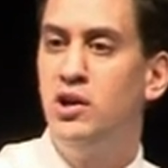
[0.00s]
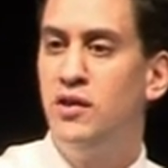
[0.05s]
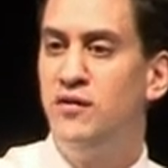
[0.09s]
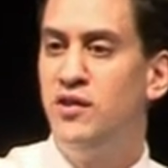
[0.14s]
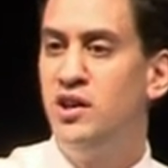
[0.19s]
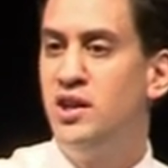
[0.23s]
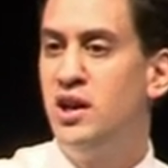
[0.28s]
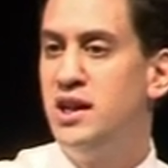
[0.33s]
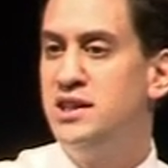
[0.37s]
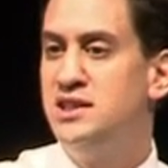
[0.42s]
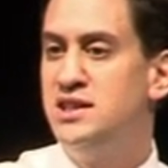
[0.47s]
of the
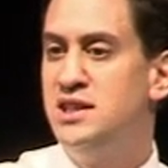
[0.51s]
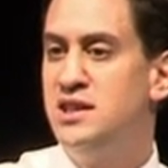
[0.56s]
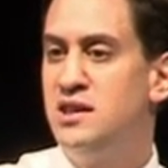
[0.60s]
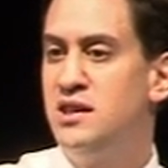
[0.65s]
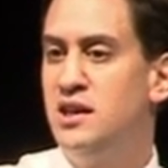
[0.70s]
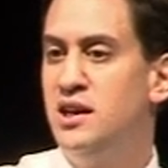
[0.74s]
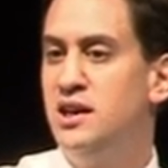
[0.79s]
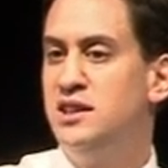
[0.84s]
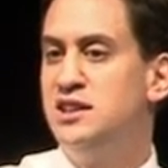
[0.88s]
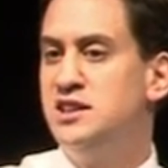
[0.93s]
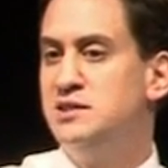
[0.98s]

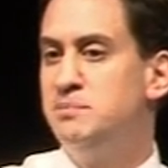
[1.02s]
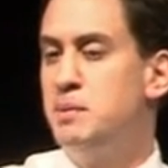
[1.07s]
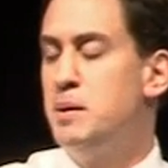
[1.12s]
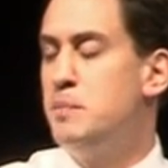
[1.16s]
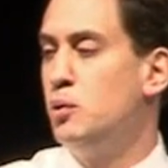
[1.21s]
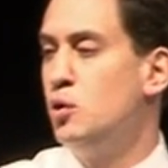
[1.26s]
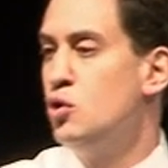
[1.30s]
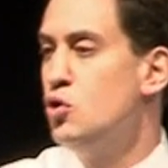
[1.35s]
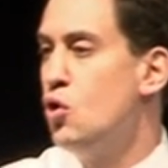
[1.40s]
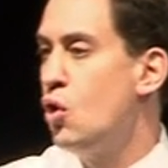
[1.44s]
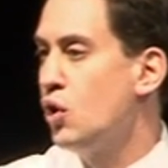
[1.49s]
1930s,
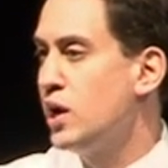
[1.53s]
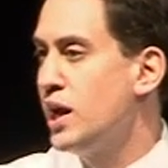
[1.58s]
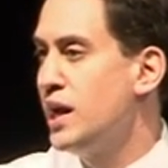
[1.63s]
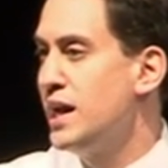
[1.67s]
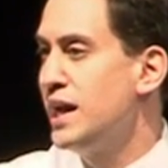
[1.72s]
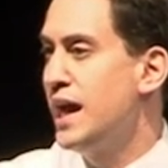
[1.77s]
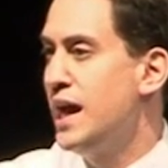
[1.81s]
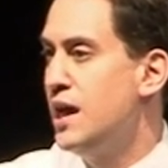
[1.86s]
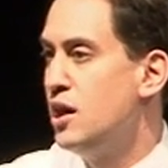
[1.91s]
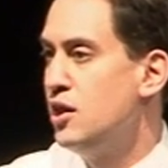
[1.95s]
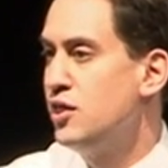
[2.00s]
people not getting
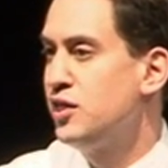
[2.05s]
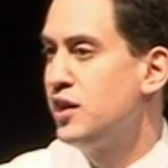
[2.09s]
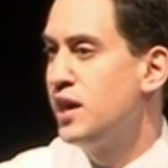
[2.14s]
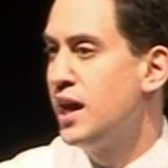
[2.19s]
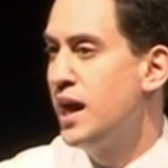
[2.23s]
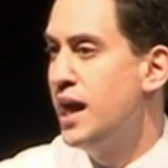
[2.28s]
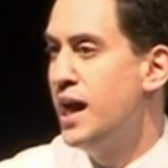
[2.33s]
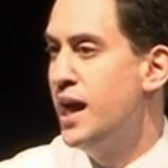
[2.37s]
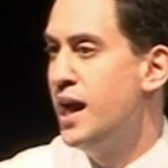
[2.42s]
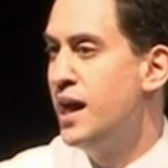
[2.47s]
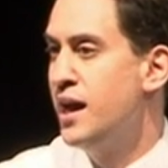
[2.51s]
health
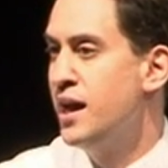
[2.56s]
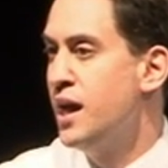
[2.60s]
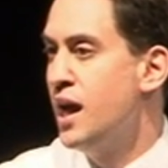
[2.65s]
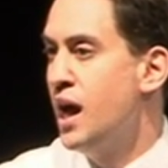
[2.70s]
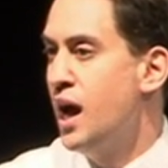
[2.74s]
care